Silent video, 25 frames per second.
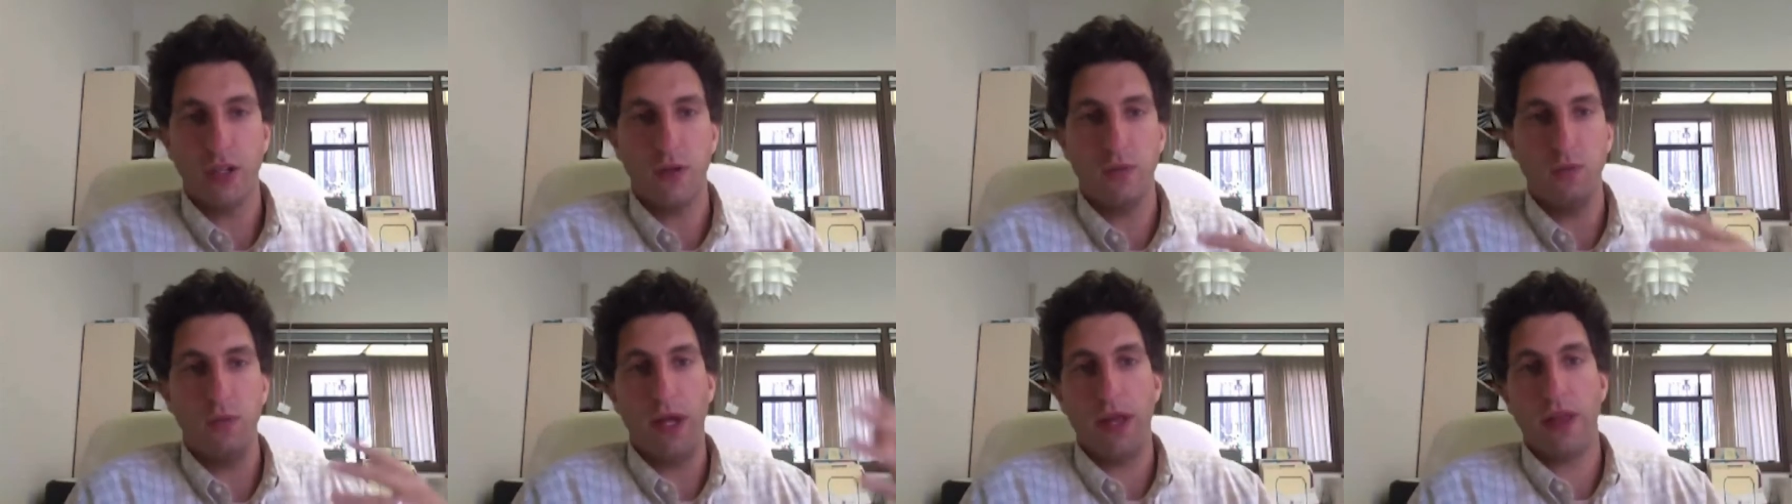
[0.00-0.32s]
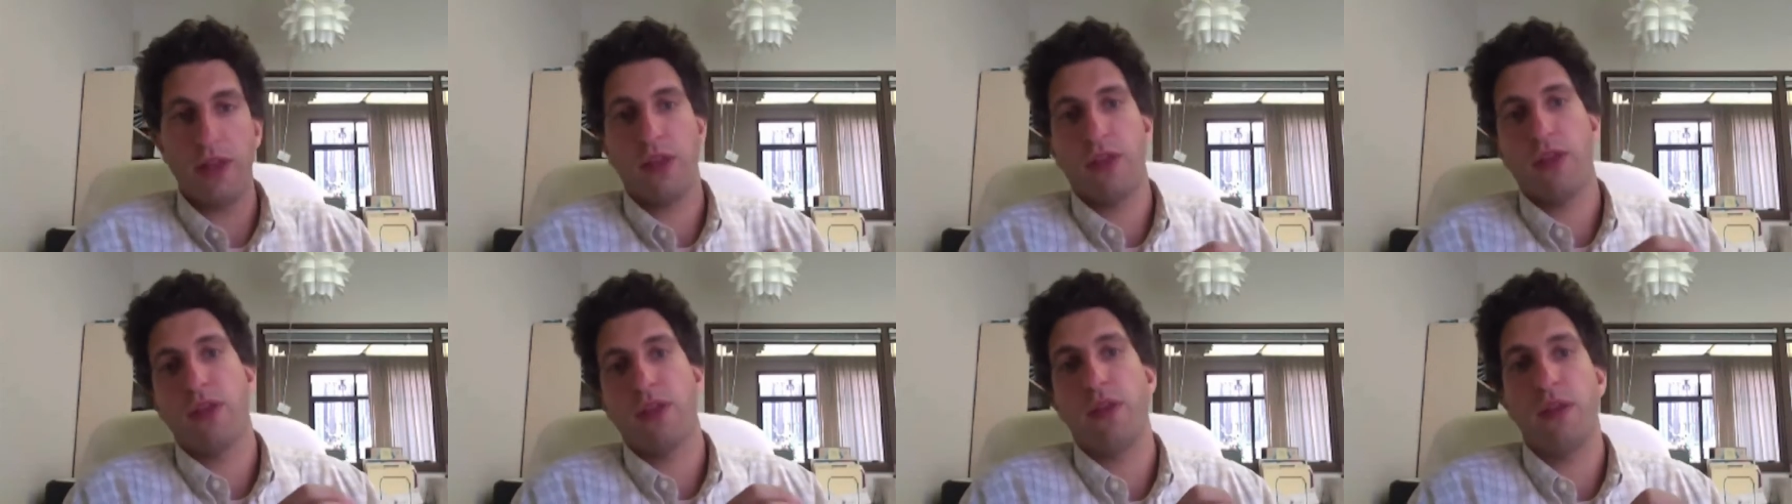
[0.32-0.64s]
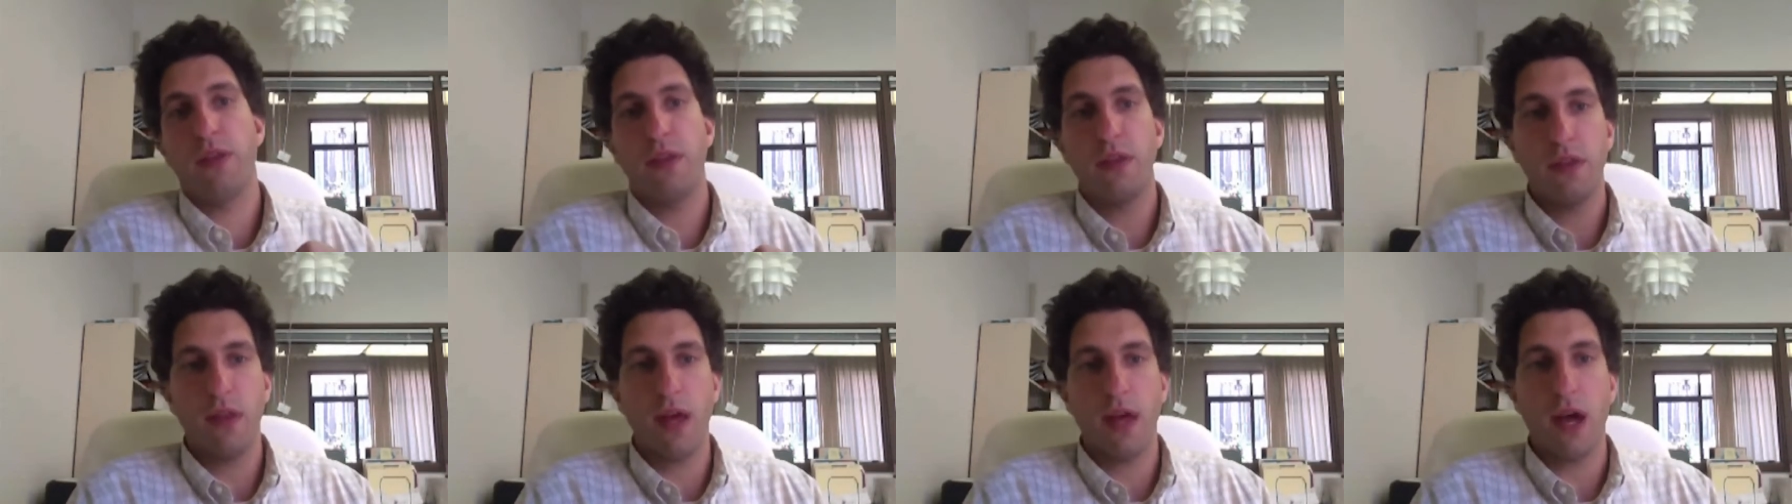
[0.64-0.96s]
with
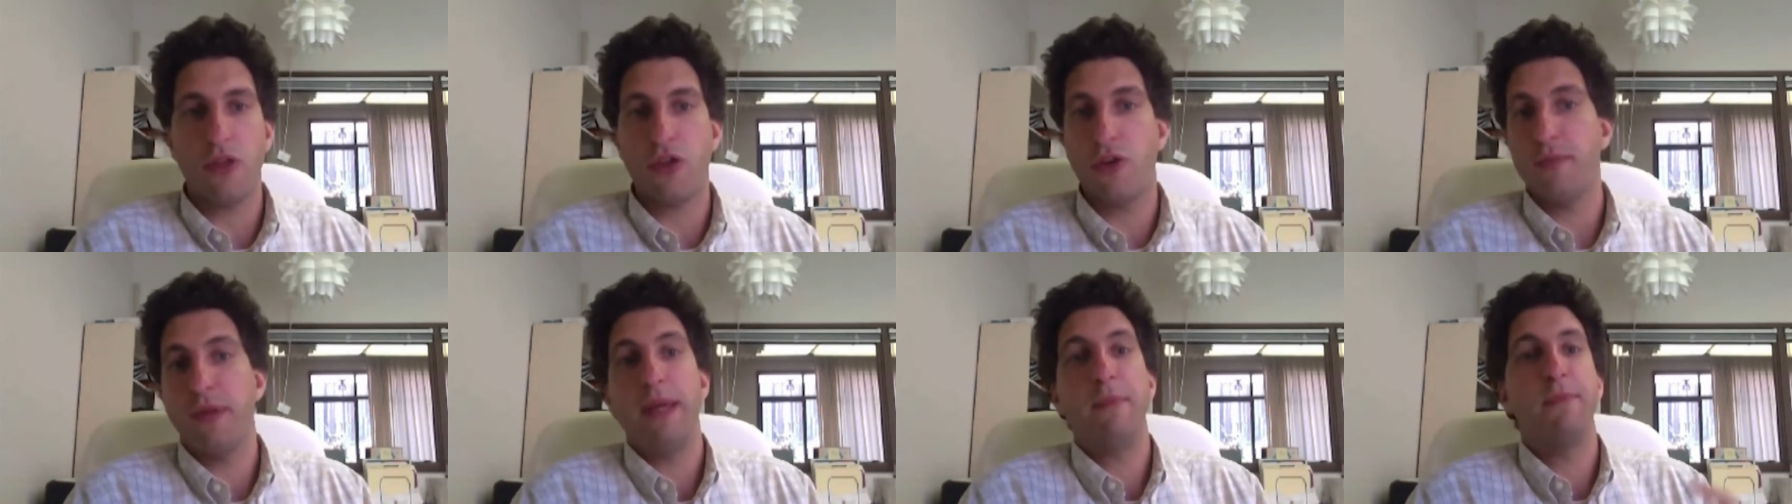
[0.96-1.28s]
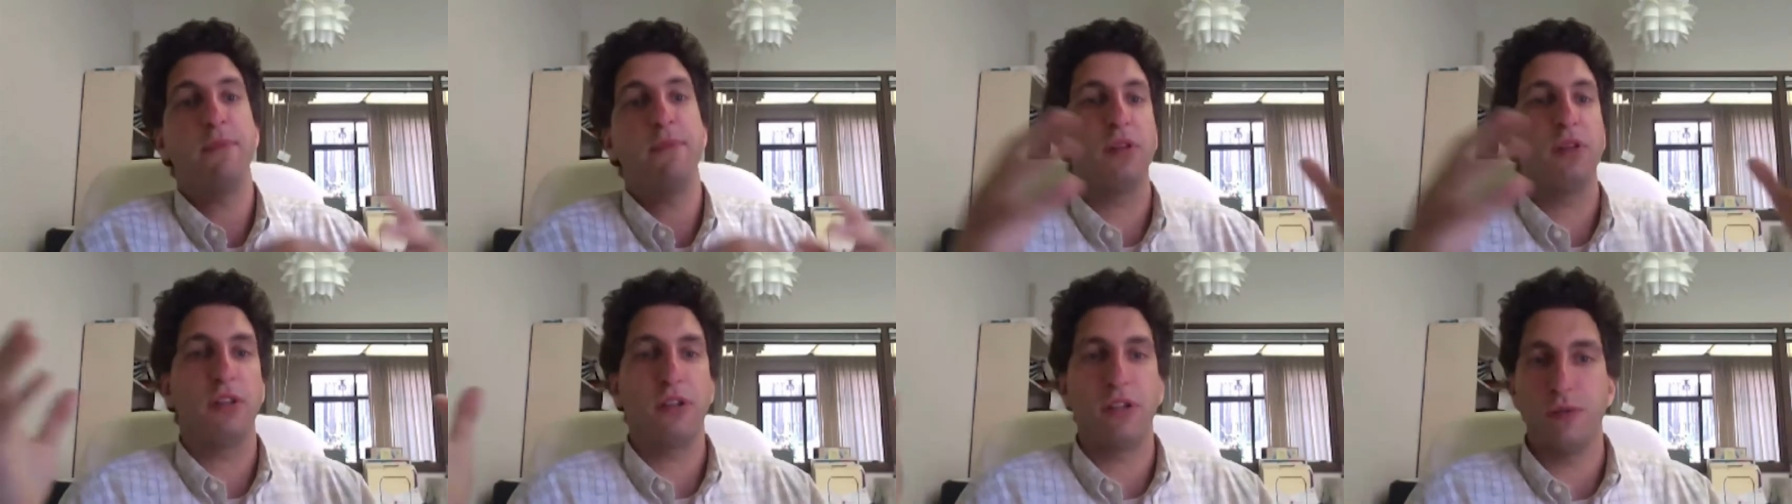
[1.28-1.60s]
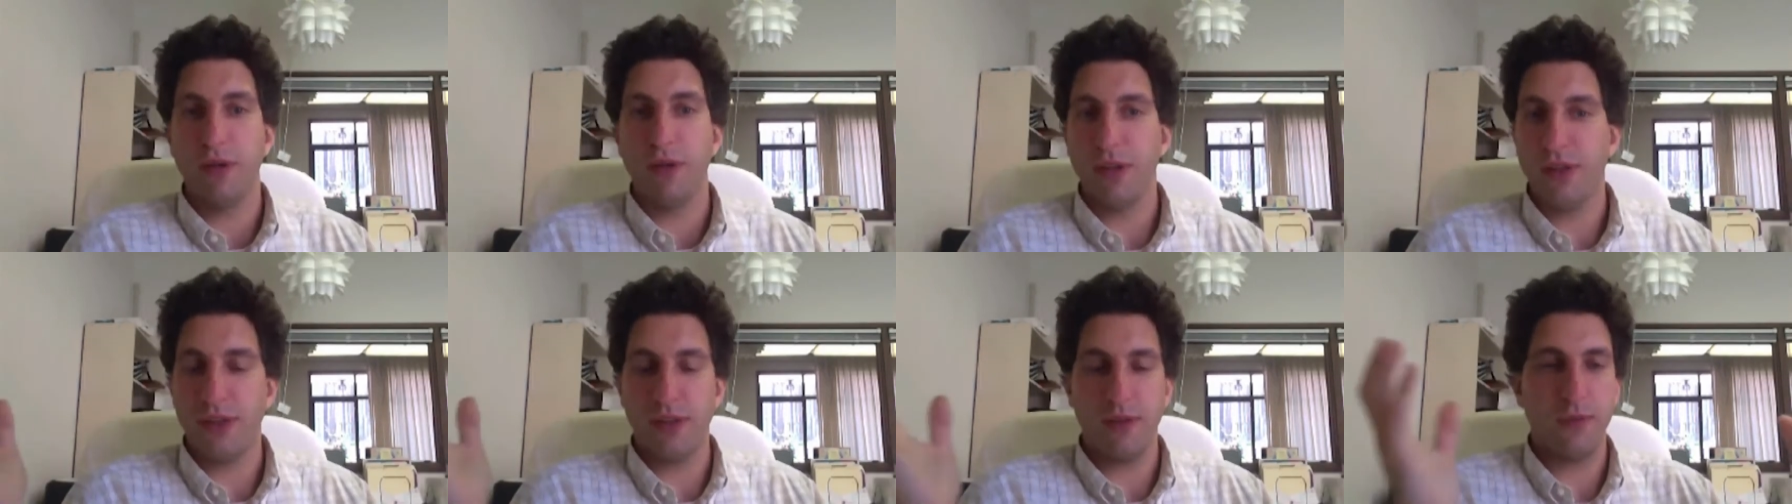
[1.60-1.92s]
other people or with
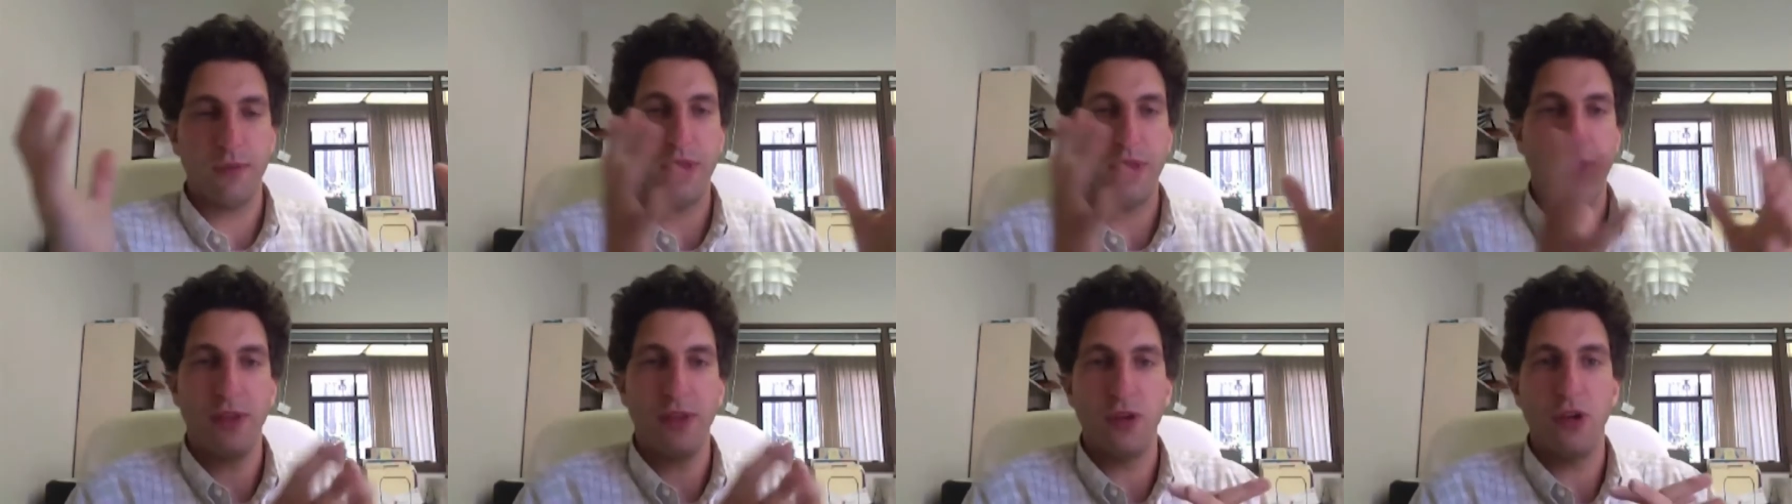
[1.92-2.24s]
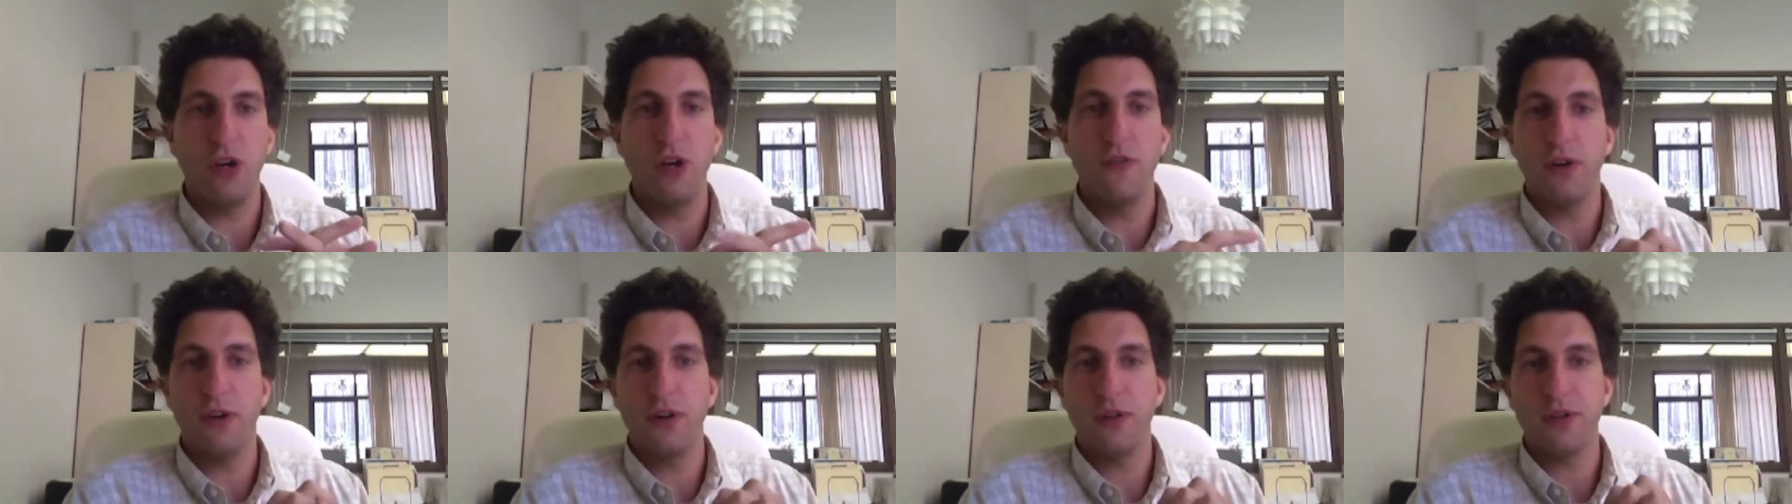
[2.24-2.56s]
the universe,